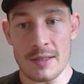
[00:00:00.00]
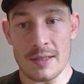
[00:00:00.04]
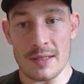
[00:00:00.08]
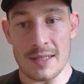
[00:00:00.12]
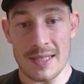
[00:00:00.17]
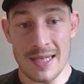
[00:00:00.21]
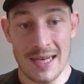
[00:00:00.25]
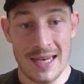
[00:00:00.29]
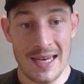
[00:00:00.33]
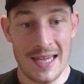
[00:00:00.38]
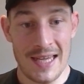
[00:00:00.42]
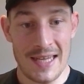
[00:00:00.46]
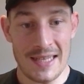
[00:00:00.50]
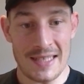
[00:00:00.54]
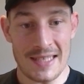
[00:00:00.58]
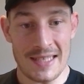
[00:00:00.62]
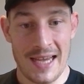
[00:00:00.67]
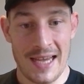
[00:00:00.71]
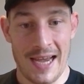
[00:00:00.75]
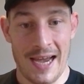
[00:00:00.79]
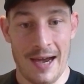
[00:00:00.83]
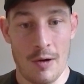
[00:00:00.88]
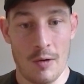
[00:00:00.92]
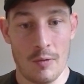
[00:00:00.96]
delete
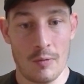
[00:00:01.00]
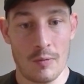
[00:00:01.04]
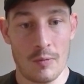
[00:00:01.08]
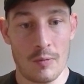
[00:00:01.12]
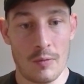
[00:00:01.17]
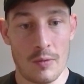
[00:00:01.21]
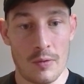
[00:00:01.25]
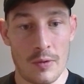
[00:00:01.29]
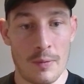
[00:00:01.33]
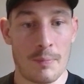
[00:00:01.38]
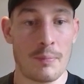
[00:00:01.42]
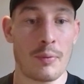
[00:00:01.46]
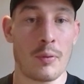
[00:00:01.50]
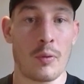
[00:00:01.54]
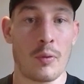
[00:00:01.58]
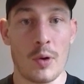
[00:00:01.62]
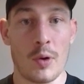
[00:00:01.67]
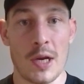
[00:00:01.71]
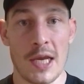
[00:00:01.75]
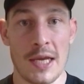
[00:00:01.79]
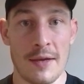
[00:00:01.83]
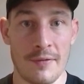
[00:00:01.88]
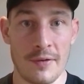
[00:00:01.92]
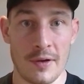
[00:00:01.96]
out the
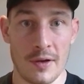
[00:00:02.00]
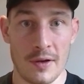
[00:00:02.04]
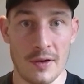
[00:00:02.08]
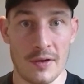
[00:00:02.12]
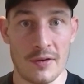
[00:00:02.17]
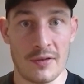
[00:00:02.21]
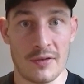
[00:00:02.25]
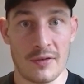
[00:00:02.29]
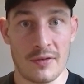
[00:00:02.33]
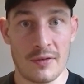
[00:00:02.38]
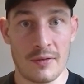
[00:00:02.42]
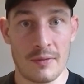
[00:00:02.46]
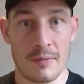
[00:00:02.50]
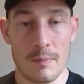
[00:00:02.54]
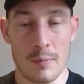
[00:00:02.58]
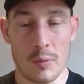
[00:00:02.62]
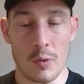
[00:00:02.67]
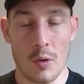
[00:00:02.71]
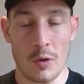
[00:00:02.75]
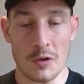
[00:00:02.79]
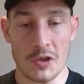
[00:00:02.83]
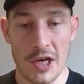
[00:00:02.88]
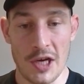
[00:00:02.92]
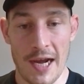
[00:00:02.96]
previous
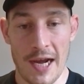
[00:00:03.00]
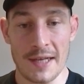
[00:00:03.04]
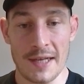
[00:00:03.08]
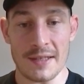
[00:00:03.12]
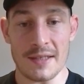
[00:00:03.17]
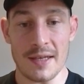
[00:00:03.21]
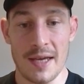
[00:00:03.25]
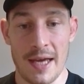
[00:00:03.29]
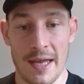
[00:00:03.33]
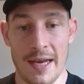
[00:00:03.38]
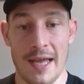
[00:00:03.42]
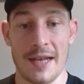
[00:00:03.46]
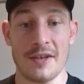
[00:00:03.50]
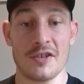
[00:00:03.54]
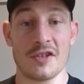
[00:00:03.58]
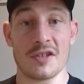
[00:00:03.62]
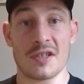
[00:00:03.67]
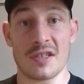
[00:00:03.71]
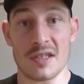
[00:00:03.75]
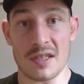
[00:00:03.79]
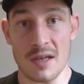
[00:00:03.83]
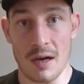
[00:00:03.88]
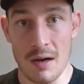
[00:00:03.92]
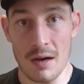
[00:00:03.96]
project and then
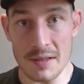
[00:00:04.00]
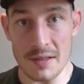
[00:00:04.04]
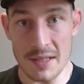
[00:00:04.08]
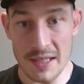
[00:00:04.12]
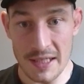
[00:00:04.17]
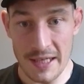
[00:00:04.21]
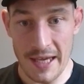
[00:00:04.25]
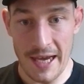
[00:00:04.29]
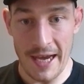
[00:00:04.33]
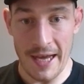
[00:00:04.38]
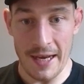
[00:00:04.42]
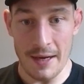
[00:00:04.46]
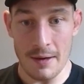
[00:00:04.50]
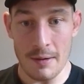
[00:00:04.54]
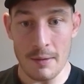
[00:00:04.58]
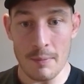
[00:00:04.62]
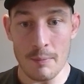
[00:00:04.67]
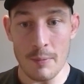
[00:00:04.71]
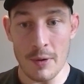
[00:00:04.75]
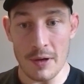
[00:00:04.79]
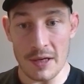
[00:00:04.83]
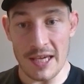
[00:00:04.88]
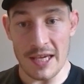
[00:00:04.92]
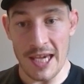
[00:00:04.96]
just start again,
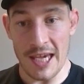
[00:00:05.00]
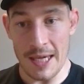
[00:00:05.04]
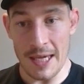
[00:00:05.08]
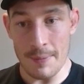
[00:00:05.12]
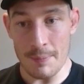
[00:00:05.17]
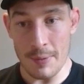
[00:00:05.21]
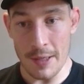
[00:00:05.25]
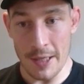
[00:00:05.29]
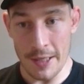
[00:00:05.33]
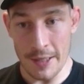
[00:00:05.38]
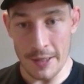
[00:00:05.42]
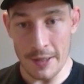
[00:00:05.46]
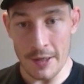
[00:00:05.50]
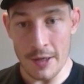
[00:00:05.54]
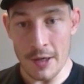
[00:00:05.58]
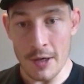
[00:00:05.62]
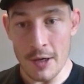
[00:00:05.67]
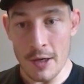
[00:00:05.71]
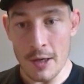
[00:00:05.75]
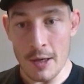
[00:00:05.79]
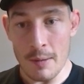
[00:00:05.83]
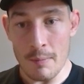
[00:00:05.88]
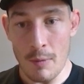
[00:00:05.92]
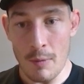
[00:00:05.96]
but keeping
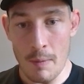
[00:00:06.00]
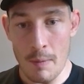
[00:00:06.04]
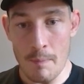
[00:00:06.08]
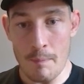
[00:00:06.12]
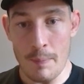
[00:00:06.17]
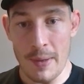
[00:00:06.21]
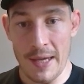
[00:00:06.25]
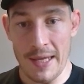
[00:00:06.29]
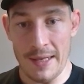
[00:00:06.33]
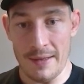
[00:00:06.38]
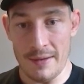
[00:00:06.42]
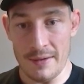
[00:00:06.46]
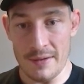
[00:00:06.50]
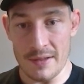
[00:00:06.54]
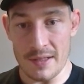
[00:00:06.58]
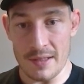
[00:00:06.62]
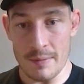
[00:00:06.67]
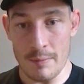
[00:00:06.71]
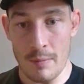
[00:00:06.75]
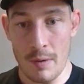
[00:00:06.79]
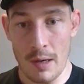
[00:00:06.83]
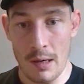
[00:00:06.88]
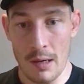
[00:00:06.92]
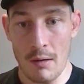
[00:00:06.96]
my bins
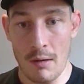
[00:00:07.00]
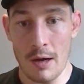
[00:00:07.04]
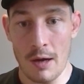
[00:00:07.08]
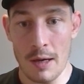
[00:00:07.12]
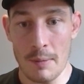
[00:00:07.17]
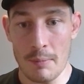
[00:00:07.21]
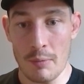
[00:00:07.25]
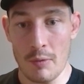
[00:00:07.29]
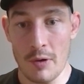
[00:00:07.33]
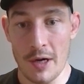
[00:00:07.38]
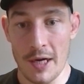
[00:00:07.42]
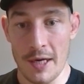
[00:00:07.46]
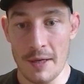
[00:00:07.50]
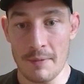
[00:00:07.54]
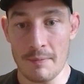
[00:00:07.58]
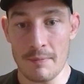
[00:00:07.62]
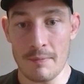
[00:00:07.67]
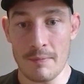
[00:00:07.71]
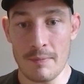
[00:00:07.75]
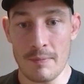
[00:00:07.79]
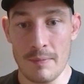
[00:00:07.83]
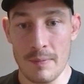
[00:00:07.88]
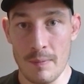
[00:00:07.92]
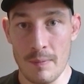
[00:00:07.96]
and my library
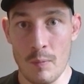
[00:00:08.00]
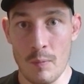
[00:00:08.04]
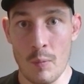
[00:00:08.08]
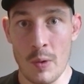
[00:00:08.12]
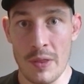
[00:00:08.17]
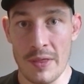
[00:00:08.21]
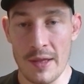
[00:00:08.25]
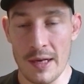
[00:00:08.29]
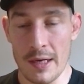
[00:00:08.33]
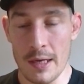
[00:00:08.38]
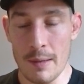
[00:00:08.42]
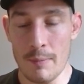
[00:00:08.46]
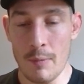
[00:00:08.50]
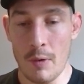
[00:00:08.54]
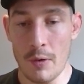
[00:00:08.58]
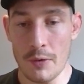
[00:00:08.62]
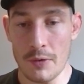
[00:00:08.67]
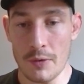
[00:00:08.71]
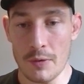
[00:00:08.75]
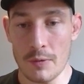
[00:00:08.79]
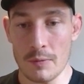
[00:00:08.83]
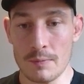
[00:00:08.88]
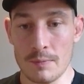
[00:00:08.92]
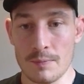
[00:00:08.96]
within the
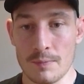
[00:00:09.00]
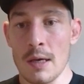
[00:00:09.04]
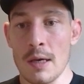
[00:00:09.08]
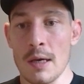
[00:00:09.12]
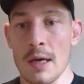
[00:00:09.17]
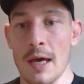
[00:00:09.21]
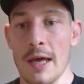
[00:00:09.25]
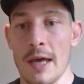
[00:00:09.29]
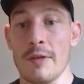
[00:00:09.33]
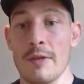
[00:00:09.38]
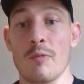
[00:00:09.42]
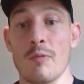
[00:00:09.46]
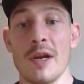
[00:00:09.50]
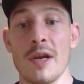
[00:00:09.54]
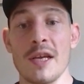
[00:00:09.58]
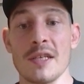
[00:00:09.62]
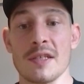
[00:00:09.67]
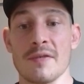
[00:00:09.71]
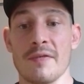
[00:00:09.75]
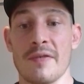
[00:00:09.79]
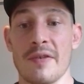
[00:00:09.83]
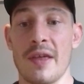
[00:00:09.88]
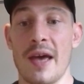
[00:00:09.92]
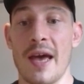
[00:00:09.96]
model. And the
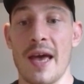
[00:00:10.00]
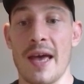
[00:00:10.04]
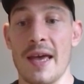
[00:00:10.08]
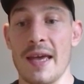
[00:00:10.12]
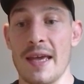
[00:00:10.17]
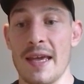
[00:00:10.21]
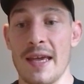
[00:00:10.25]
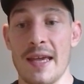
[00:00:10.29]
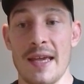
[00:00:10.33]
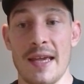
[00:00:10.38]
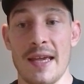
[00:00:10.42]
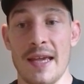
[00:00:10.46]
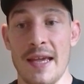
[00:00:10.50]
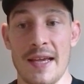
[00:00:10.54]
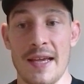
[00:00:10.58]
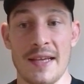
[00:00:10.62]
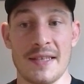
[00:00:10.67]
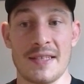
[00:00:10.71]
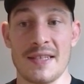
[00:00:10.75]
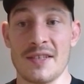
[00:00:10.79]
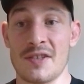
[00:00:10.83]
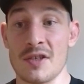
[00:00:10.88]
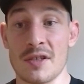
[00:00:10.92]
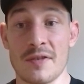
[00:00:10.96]
reason for that
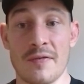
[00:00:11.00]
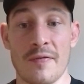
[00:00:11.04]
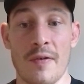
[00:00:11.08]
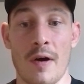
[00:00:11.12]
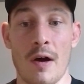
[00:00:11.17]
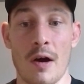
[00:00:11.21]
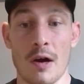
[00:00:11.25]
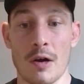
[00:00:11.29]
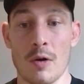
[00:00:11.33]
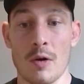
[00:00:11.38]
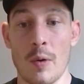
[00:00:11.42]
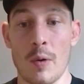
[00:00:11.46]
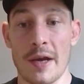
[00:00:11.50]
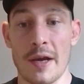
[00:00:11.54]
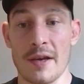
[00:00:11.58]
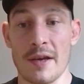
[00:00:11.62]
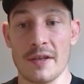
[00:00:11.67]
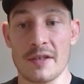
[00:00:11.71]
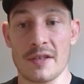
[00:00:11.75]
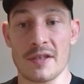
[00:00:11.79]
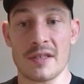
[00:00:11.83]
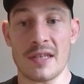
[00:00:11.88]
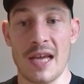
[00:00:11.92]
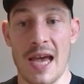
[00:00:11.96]
is it's just far quicker
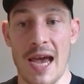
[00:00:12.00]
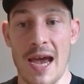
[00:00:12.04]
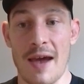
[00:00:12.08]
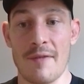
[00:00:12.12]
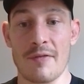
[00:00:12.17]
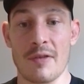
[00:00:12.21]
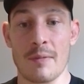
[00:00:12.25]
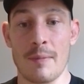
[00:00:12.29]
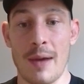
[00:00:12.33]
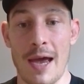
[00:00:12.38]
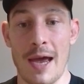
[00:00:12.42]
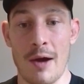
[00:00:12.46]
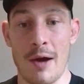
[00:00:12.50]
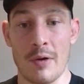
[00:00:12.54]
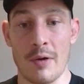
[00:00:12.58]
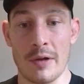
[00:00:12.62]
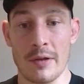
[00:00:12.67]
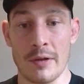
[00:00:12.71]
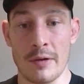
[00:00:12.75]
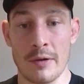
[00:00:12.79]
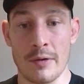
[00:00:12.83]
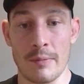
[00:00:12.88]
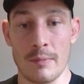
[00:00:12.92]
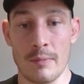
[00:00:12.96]
just to have them out in
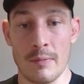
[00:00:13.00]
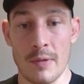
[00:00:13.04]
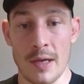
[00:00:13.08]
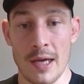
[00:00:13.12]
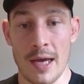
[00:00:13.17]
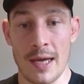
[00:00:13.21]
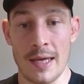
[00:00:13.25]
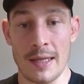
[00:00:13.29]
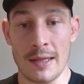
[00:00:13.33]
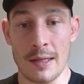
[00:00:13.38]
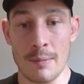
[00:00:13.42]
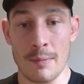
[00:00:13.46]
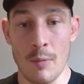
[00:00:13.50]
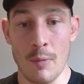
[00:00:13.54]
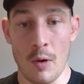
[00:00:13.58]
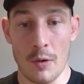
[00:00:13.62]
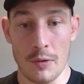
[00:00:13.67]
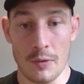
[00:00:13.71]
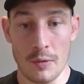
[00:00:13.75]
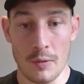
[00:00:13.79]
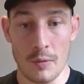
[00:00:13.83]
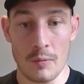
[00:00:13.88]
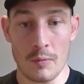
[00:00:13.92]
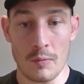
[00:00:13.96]
the, in the
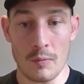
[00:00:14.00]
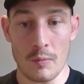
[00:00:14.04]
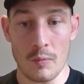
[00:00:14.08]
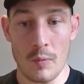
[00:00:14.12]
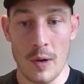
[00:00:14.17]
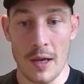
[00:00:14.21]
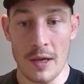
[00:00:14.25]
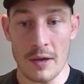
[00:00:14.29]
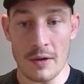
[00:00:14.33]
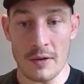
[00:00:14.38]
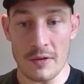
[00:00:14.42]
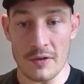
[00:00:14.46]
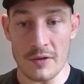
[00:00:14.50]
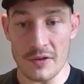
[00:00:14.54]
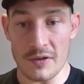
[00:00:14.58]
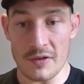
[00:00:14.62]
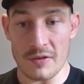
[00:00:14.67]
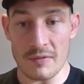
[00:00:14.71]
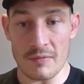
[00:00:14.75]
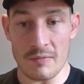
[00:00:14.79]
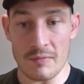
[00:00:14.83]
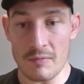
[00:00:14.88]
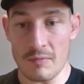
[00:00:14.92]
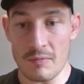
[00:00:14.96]
model where you can
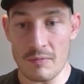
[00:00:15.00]
just